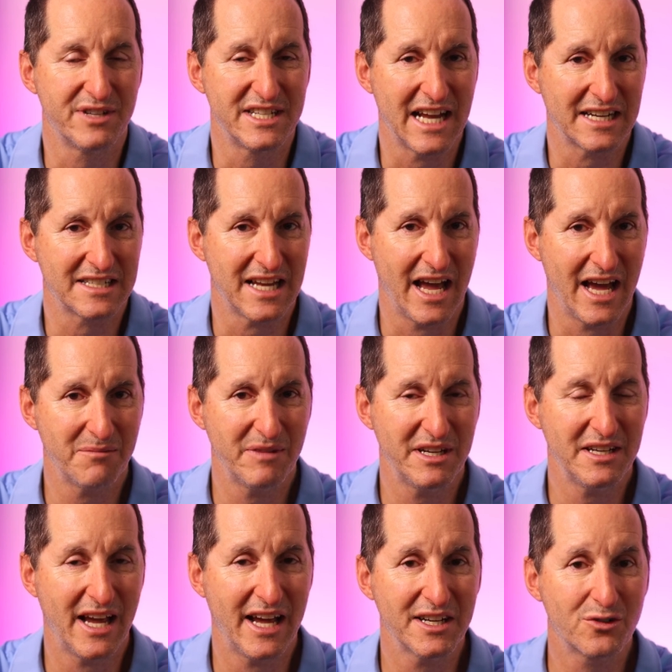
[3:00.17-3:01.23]
redact
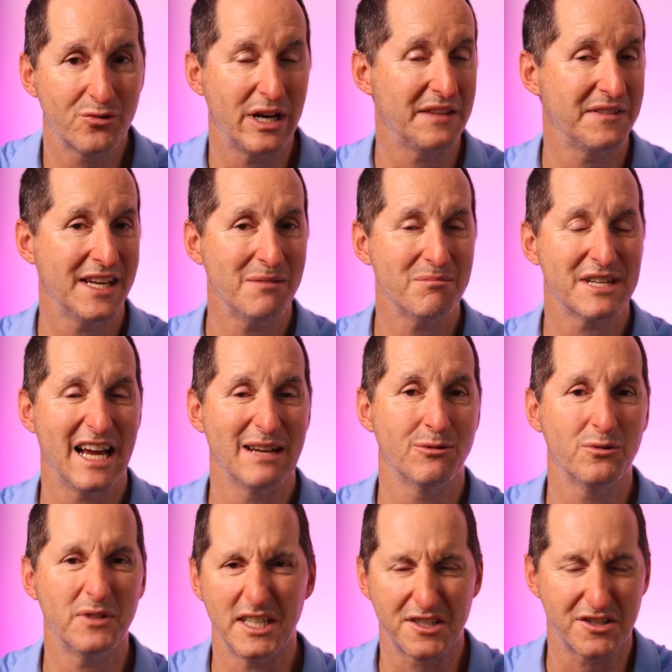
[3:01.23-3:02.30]
admin and create the emp
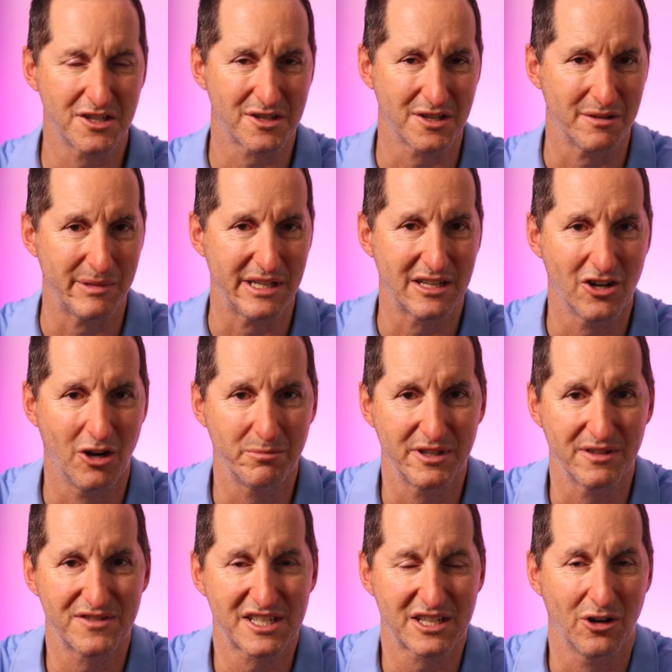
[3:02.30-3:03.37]
table. It's just going to be a
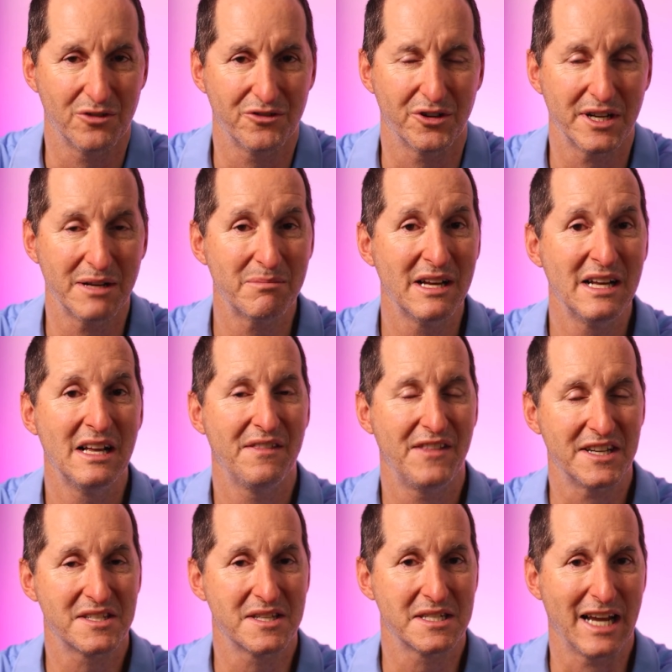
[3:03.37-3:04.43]
copy of scott.emp.
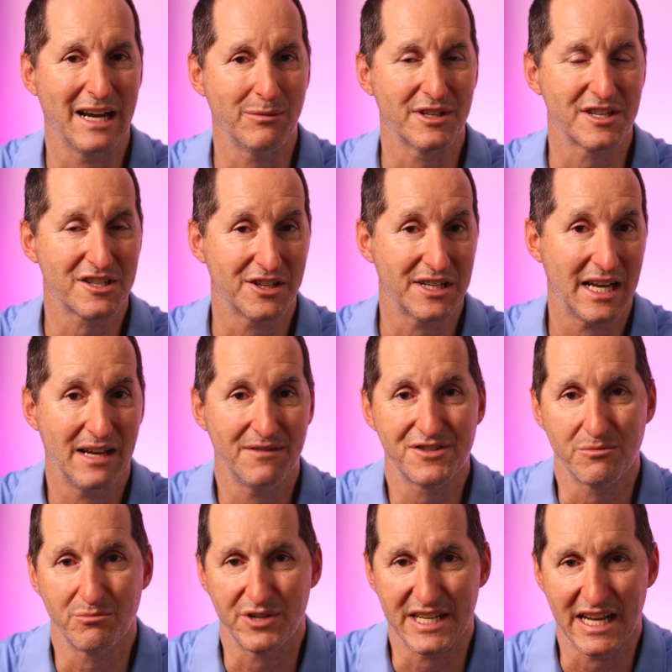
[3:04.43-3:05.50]
That's the table that's going to have
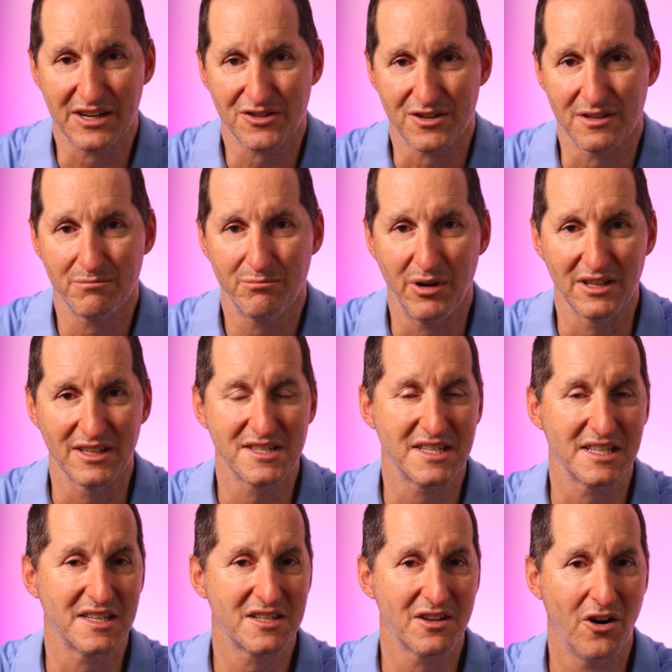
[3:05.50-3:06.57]
some redaction
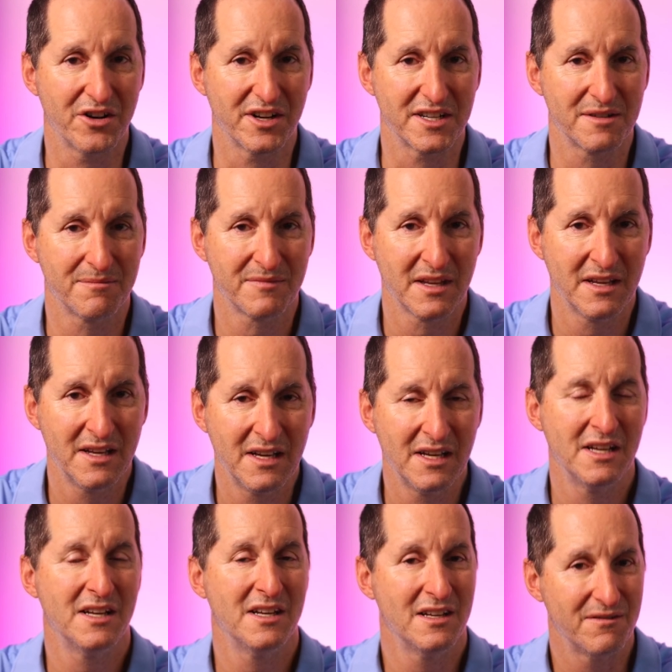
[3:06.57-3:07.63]
policies on it.
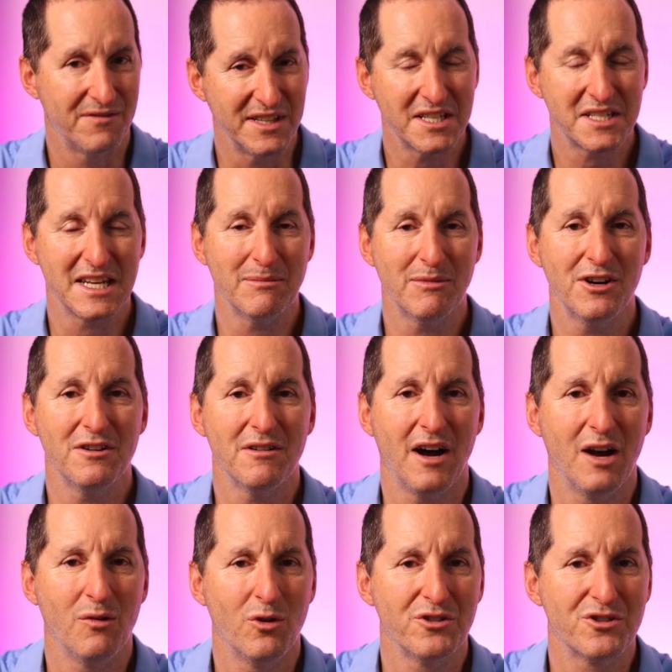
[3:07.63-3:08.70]
For this demo,
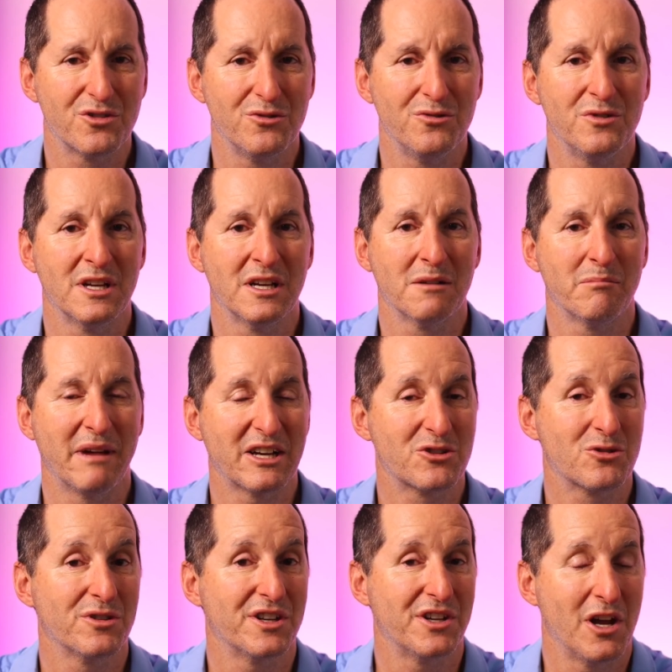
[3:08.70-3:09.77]
I want to make
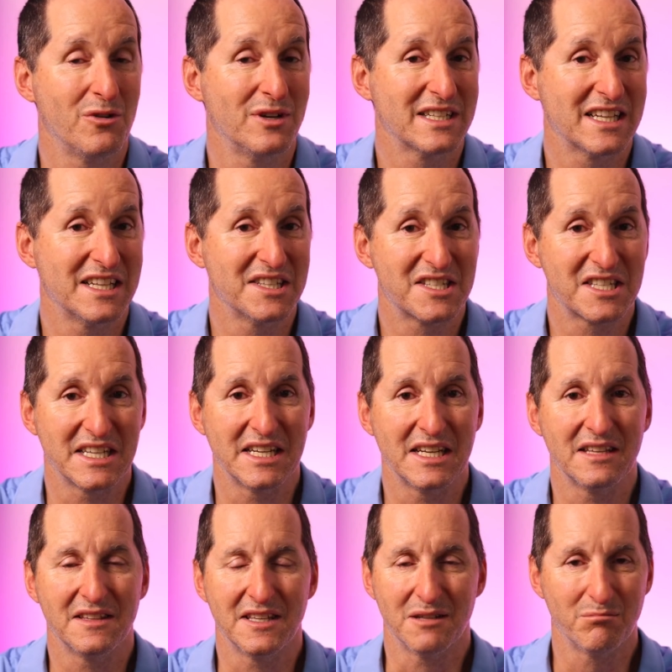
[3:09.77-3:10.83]
sure that no one can
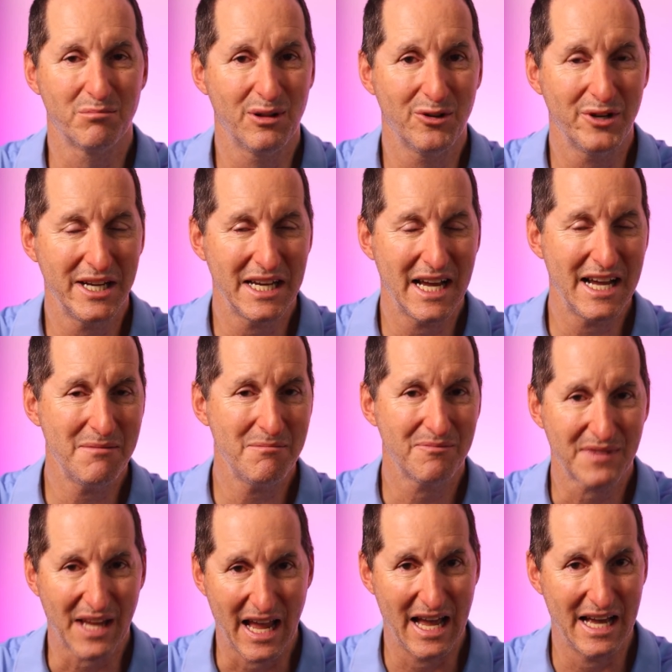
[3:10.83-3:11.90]
see the employee name
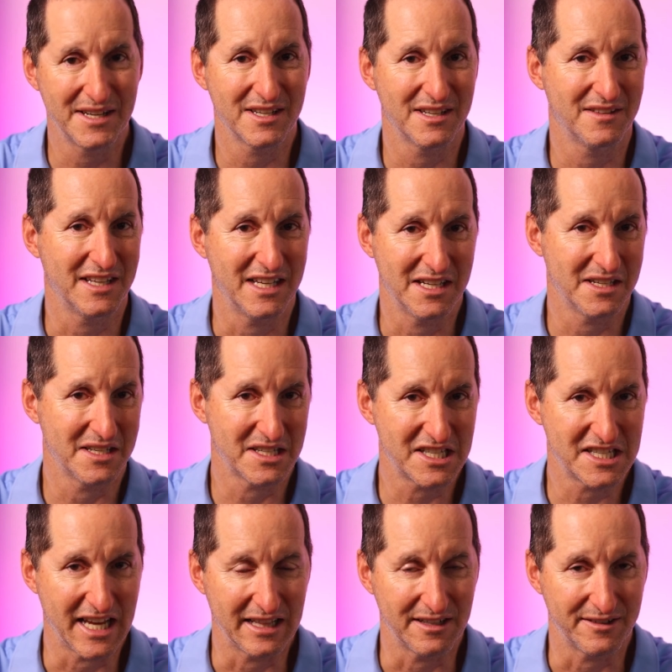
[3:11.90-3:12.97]
and their
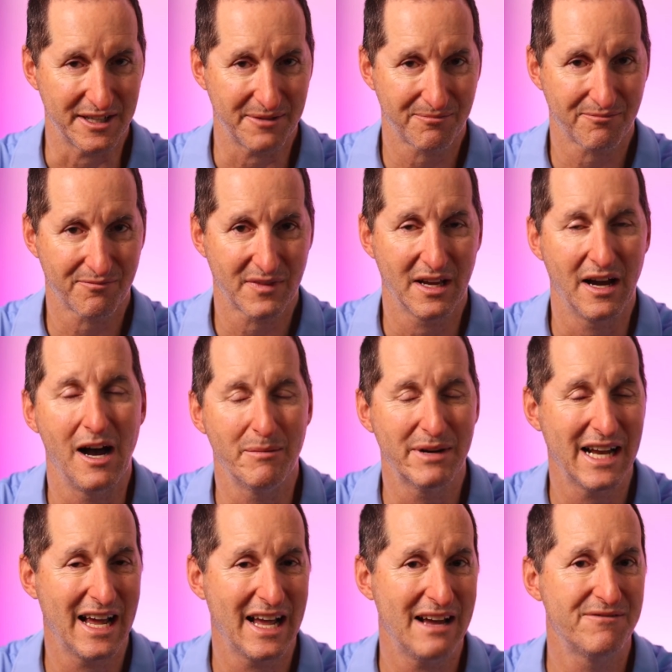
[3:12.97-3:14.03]
salary. I'm
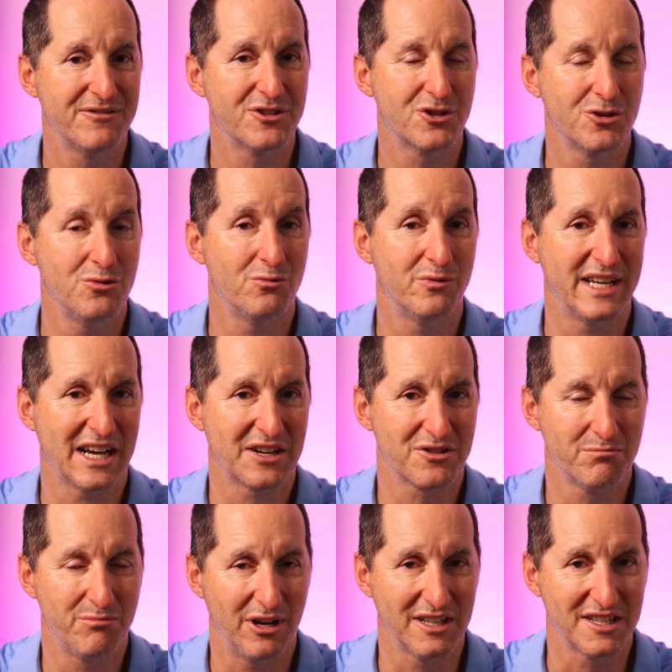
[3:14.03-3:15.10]
going to have two
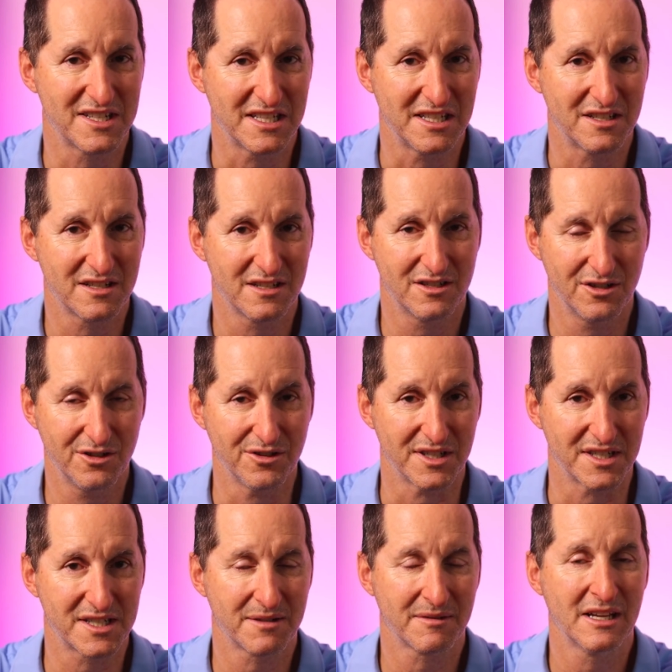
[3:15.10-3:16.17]
redaction policies to do
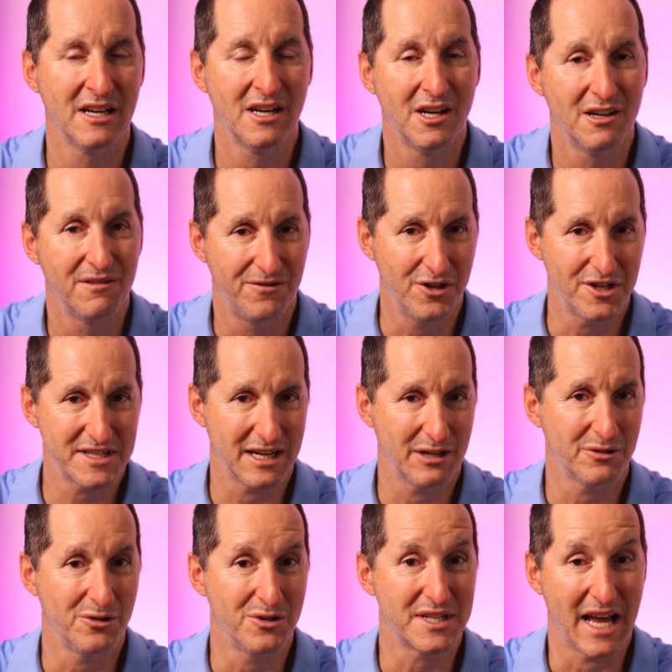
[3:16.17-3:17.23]
this. First,
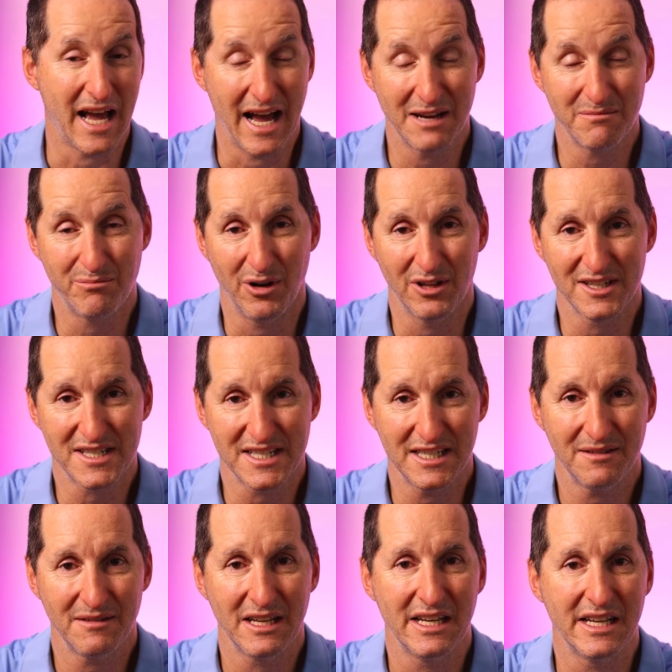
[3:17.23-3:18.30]
I'll use add
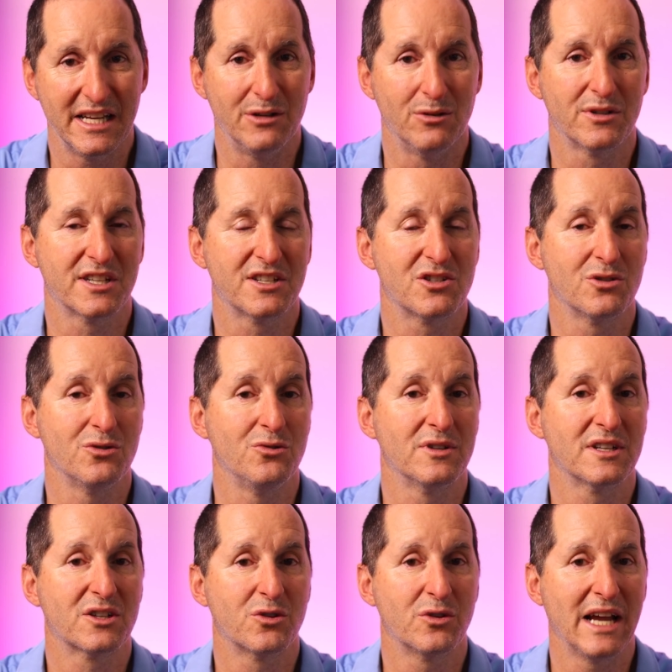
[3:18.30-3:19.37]
policy in order
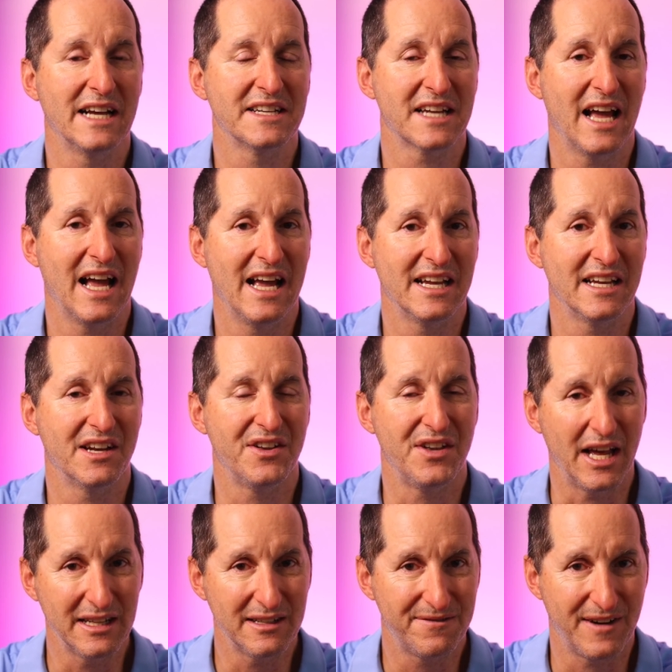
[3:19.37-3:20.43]
to create a
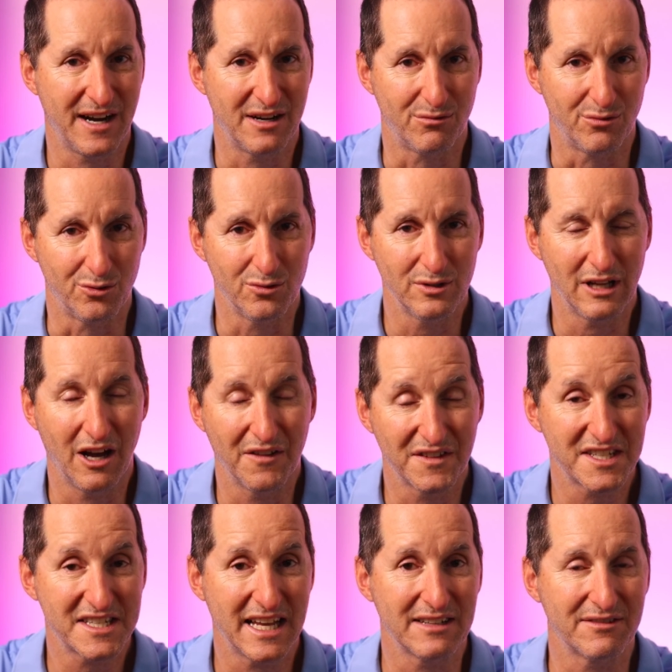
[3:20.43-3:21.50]
nullify rule on
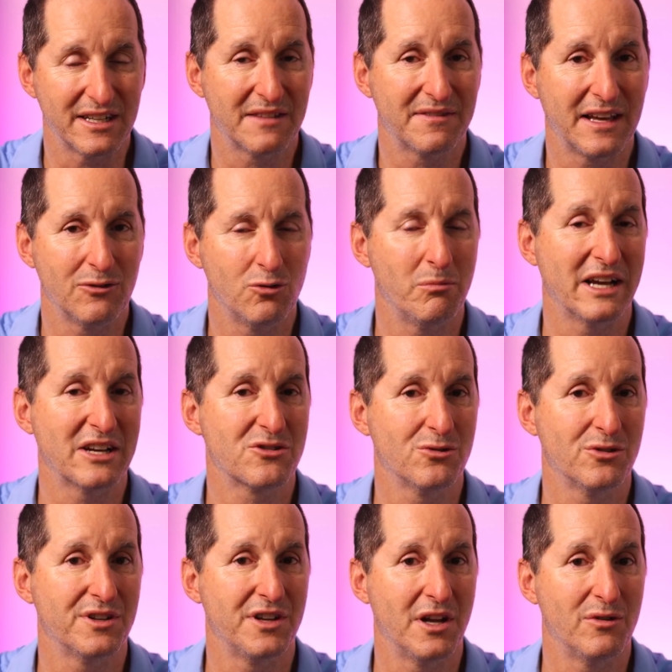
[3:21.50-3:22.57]
the salary that will make
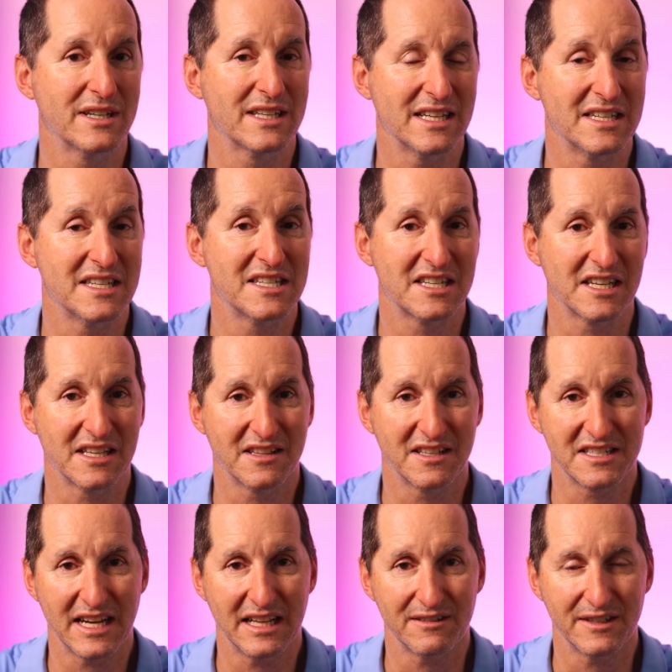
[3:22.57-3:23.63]
sure that no one can see
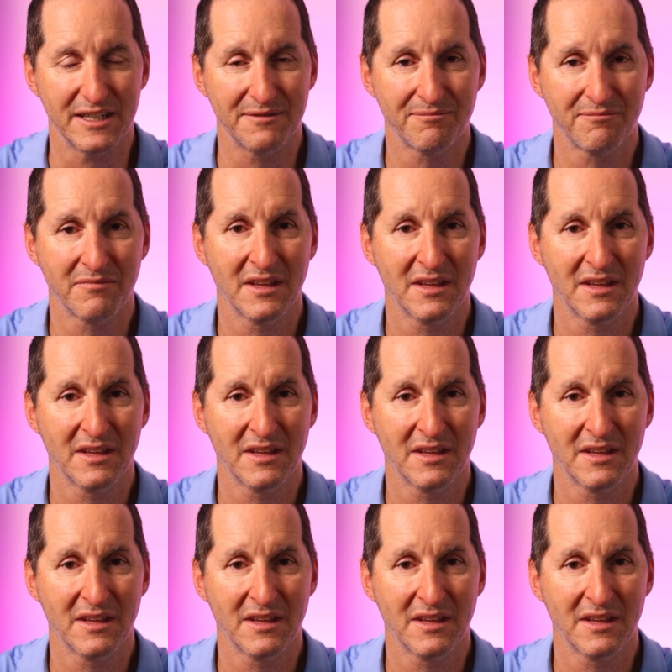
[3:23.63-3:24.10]
the salary.